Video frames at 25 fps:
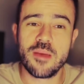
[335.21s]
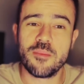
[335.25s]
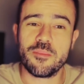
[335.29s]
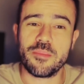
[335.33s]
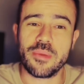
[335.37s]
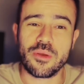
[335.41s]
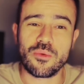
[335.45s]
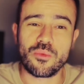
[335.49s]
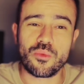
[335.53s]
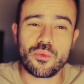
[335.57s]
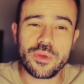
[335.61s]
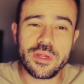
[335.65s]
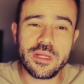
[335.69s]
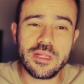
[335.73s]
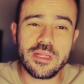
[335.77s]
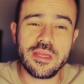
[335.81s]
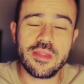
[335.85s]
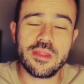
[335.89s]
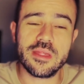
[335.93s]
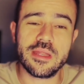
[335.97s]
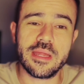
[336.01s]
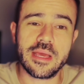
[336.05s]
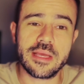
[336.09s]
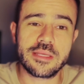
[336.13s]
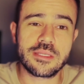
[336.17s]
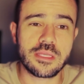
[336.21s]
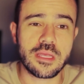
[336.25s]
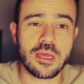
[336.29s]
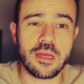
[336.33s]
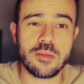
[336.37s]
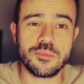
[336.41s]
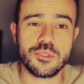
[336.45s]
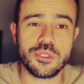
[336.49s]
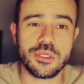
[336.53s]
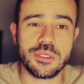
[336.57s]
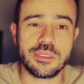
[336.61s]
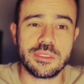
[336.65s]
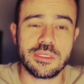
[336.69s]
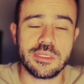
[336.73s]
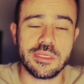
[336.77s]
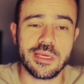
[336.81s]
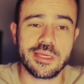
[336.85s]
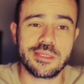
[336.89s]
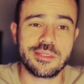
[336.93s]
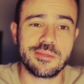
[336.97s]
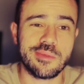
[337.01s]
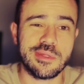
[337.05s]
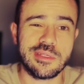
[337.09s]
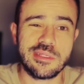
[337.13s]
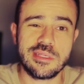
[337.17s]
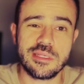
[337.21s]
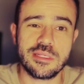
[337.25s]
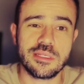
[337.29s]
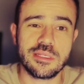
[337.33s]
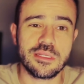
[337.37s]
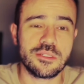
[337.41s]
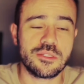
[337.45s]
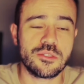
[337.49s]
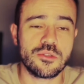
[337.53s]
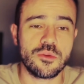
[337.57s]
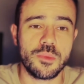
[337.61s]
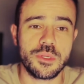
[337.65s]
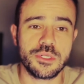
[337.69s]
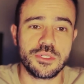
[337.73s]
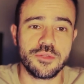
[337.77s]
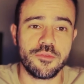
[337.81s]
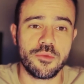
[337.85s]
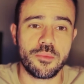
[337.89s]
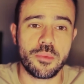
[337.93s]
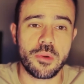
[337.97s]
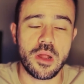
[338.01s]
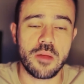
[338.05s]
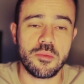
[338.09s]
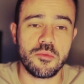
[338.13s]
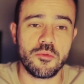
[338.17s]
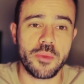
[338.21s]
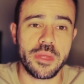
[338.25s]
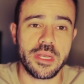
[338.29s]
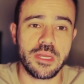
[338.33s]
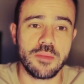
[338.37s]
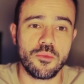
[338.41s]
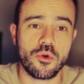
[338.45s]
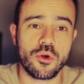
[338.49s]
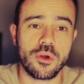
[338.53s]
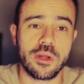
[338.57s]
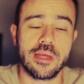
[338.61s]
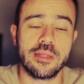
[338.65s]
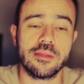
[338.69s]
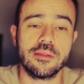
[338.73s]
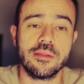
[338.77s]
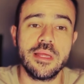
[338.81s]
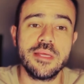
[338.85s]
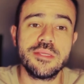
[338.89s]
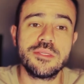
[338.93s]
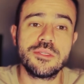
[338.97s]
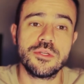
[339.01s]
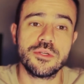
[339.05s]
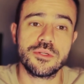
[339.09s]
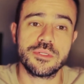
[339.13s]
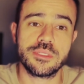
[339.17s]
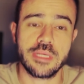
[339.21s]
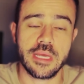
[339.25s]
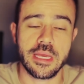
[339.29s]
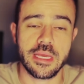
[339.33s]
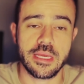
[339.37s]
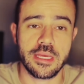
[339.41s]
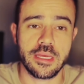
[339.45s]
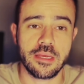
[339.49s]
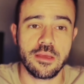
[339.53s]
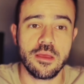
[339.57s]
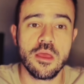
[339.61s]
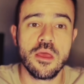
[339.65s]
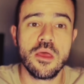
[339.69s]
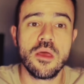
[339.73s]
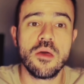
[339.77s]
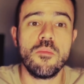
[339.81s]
but really the Dexcom G six, this isn't so much of a problem anymore unless you're taking